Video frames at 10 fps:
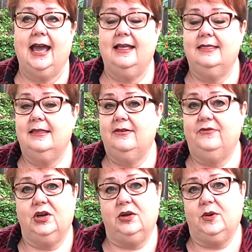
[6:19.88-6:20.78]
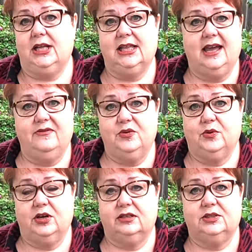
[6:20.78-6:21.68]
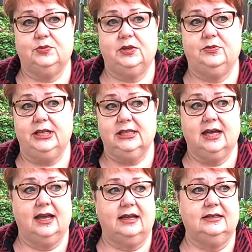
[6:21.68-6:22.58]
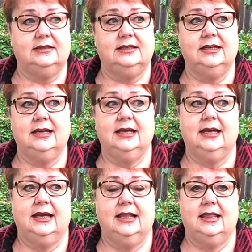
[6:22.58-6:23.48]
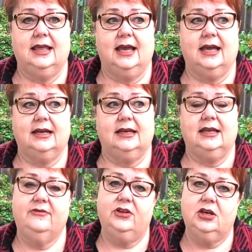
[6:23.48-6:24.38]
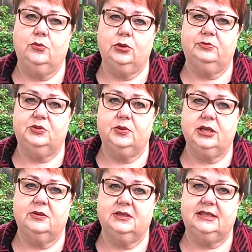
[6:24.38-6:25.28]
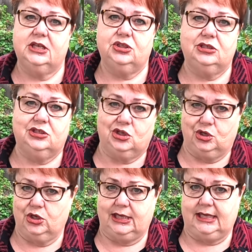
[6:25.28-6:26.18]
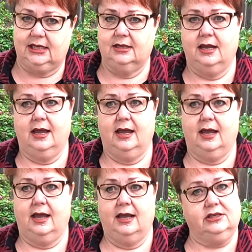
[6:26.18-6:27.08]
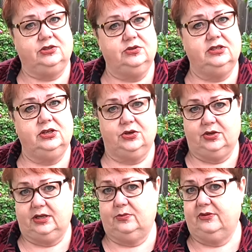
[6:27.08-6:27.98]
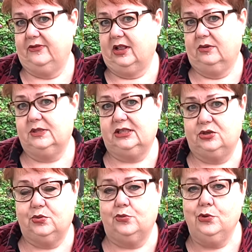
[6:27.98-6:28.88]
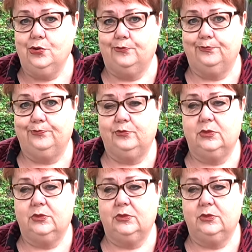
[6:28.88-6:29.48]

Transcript: And then very quickly afterwards, we realized that even in rooms where there was station security, extra security would follow us into a room.